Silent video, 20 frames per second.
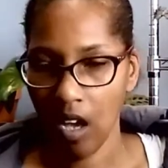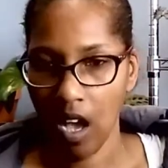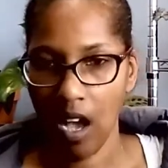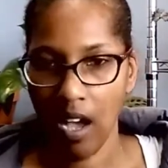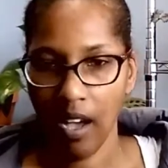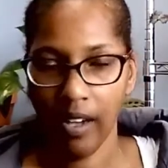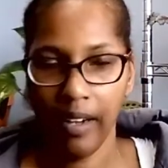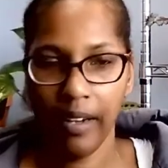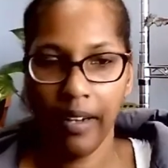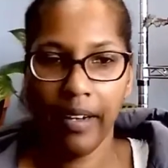
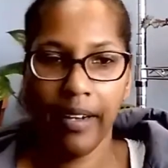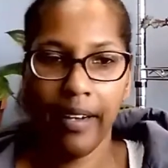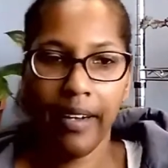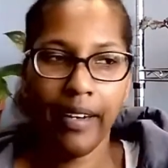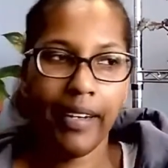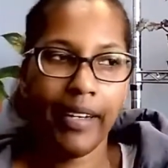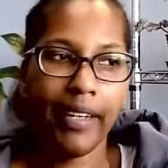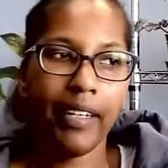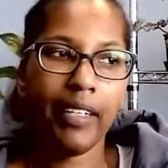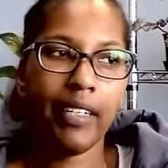
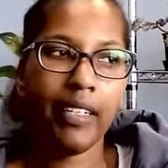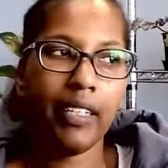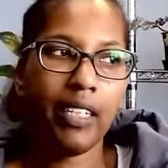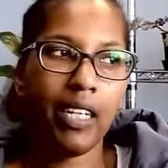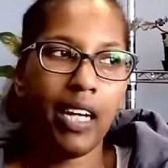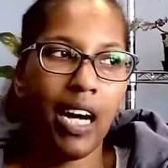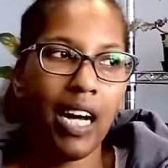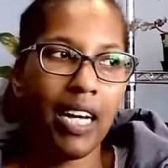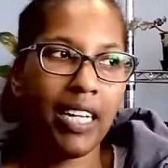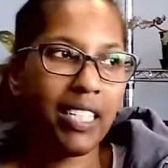
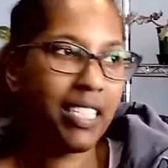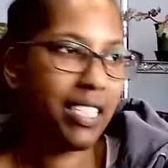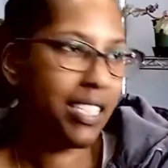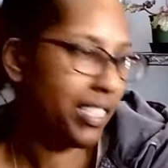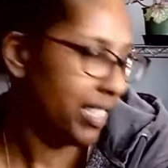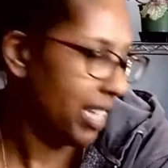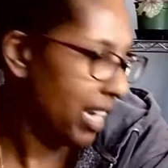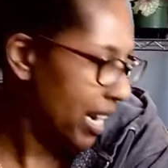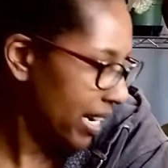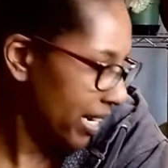I
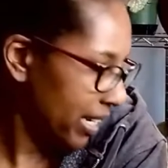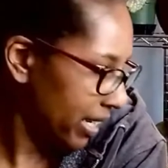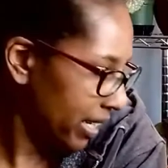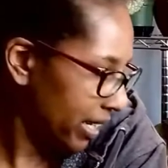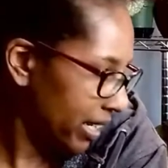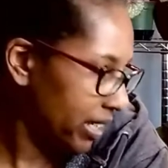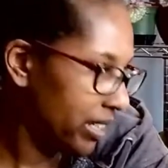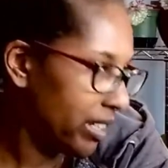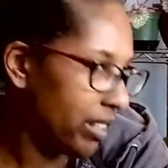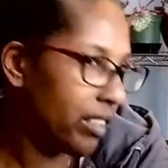
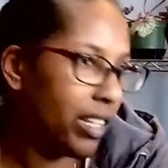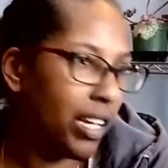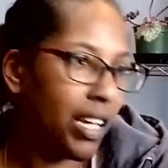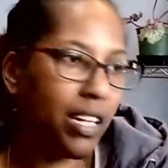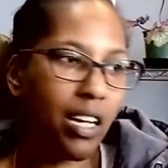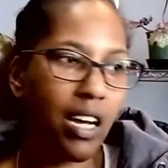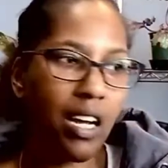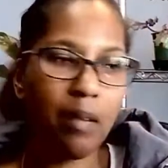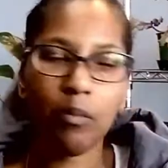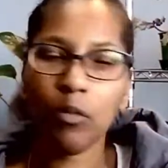decided that
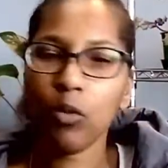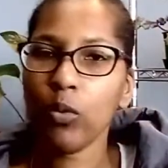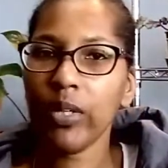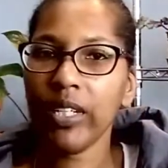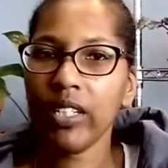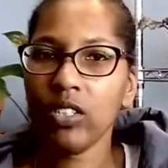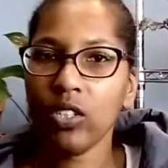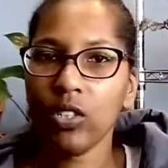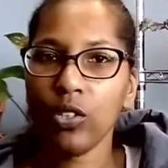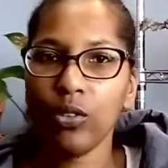I'm going
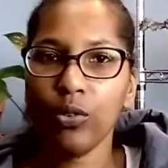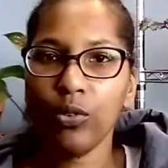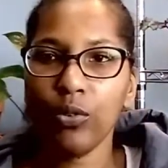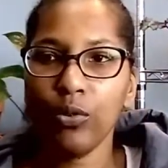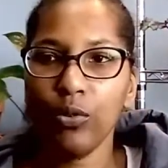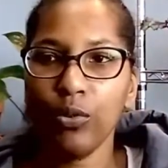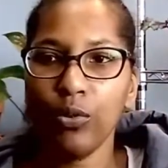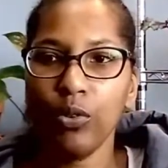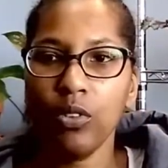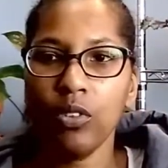
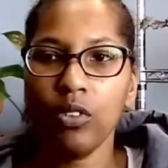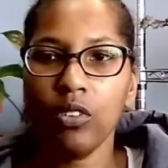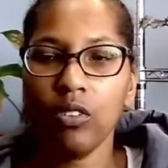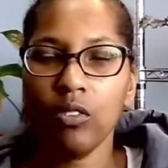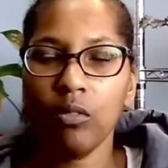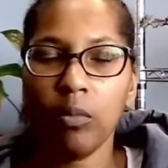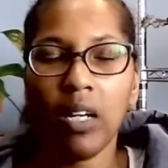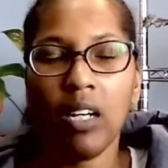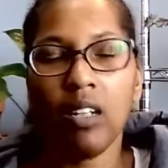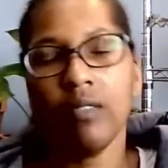to,
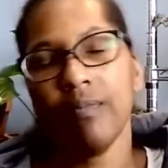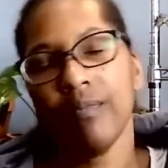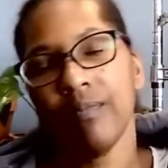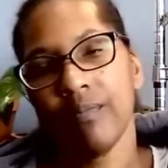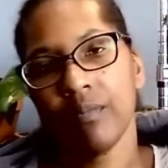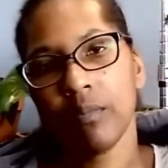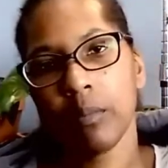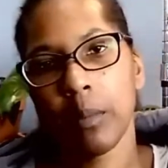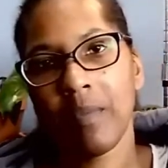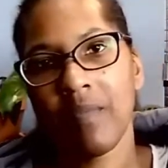well,
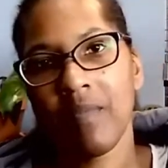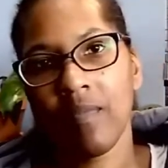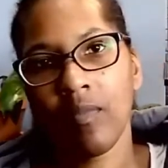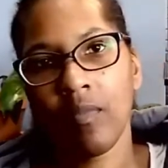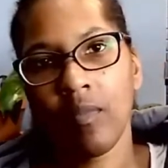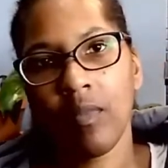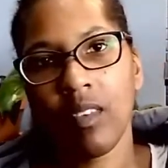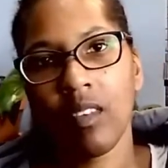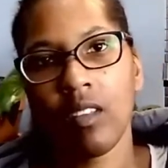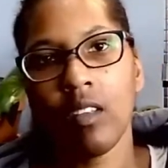
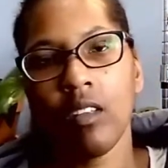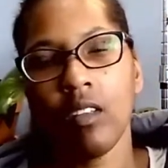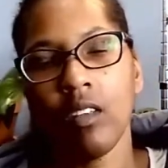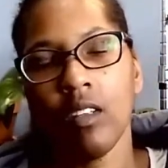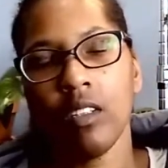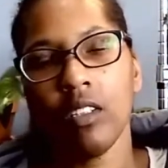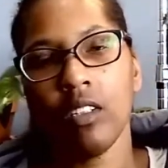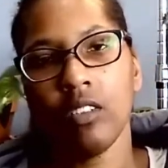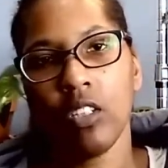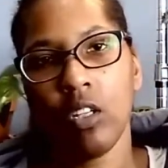
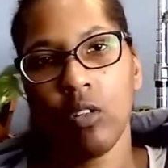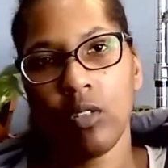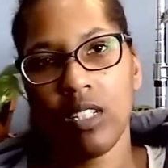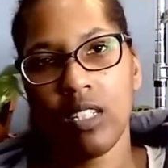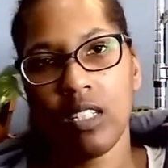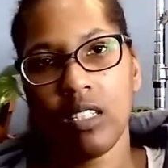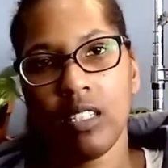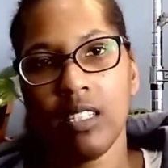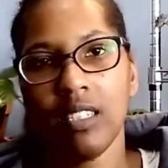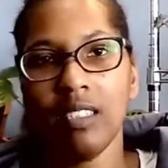you'll
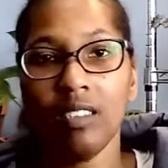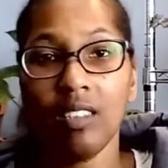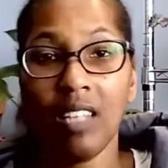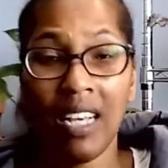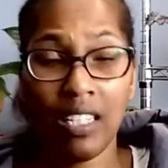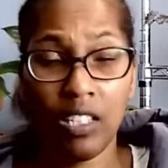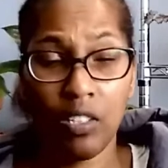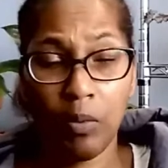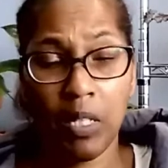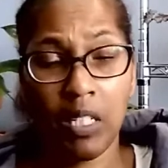notice that
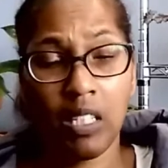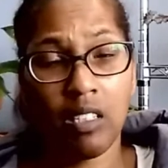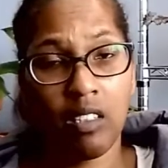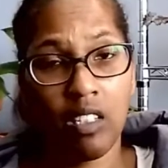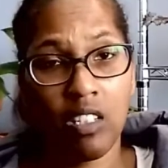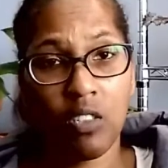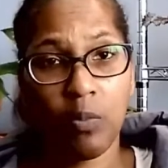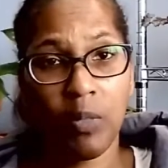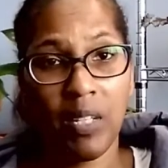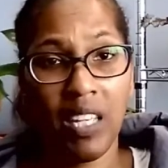last week and
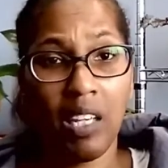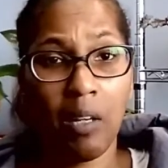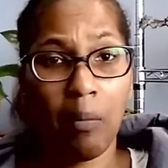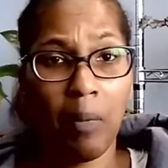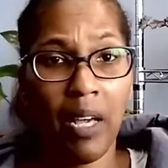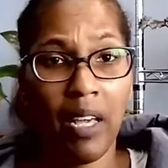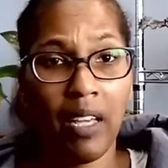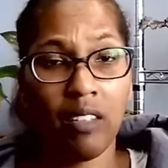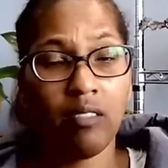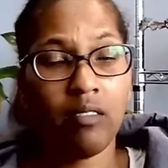this week
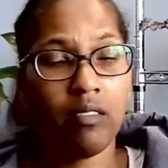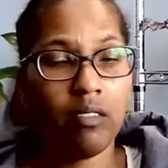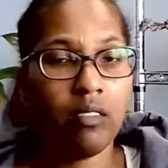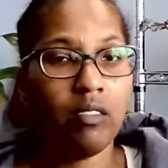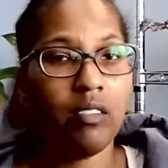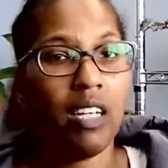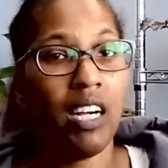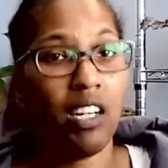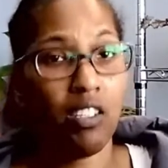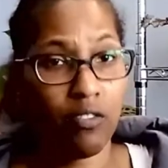my
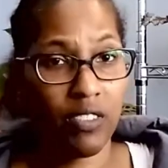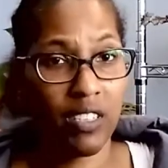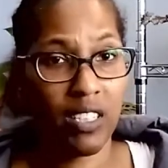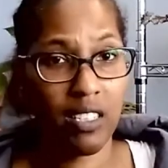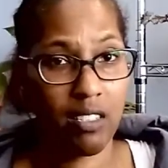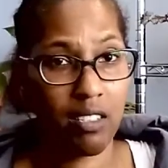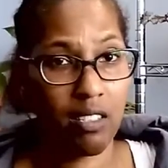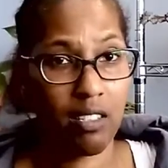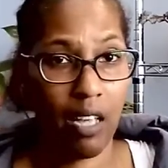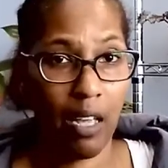outfit is
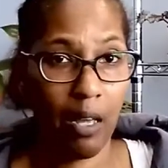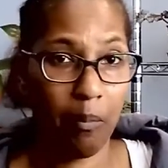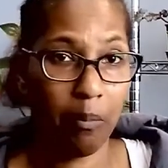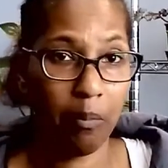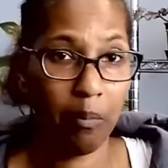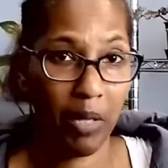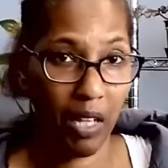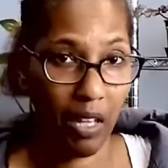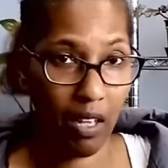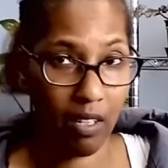the same
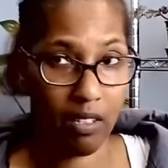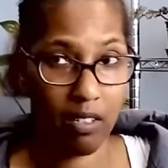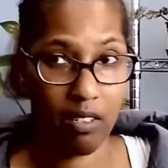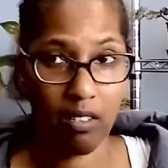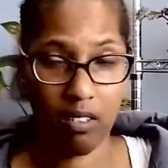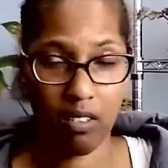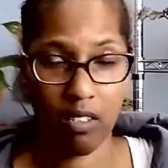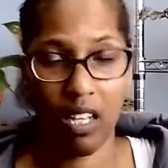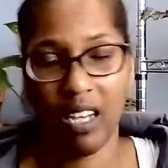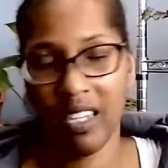
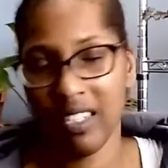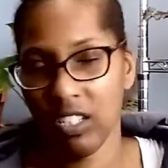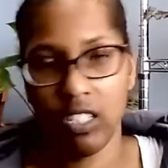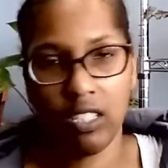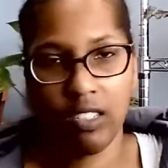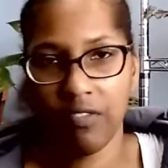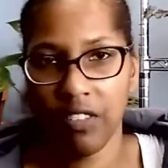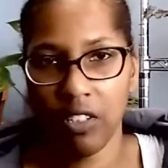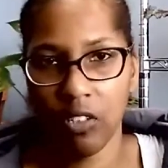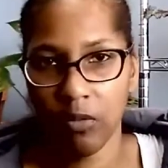because I just
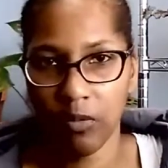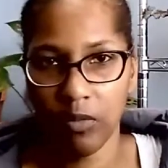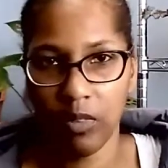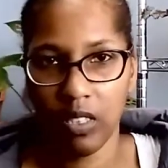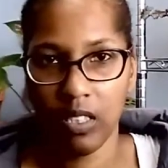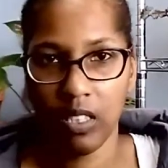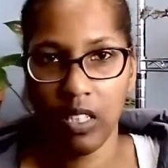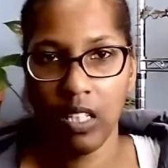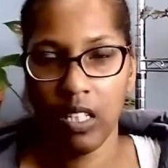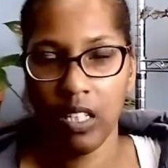filmed
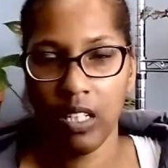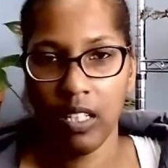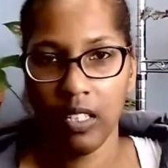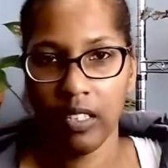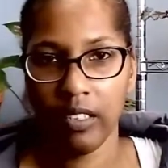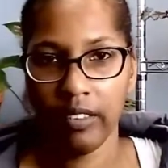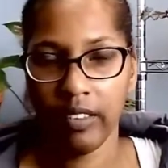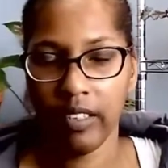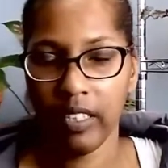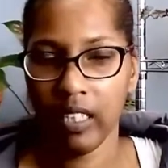
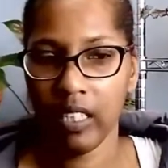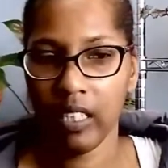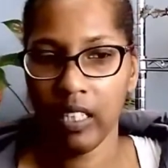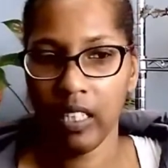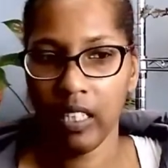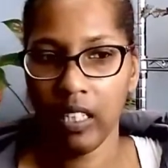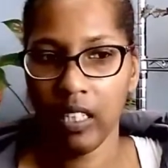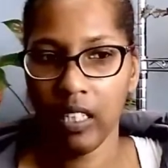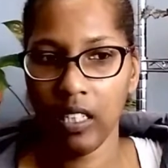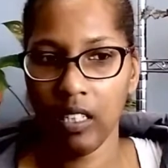
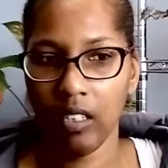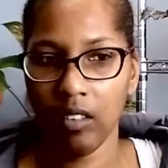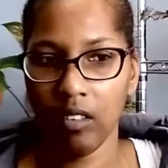the